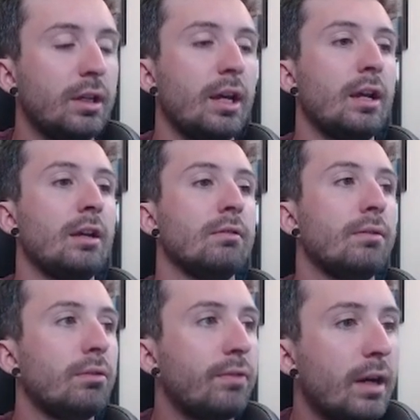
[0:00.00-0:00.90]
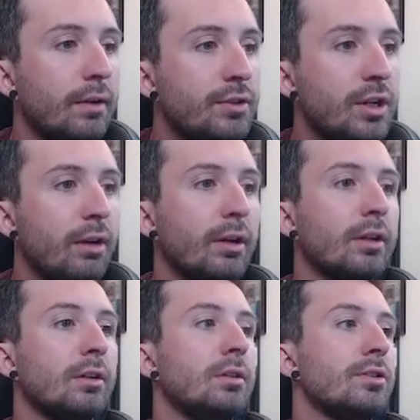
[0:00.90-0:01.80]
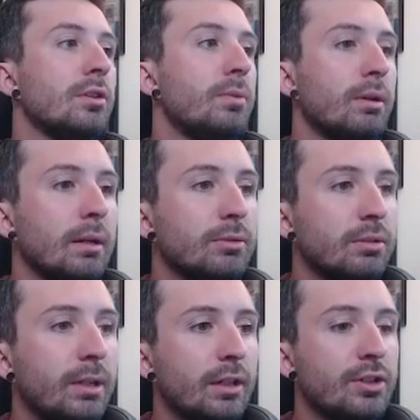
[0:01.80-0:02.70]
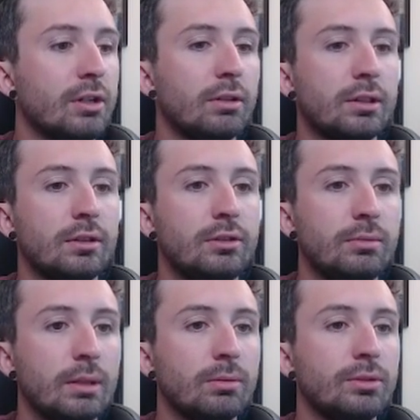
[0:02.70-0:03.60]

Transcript: a level 5 generic. So we are able to make Angelica to be able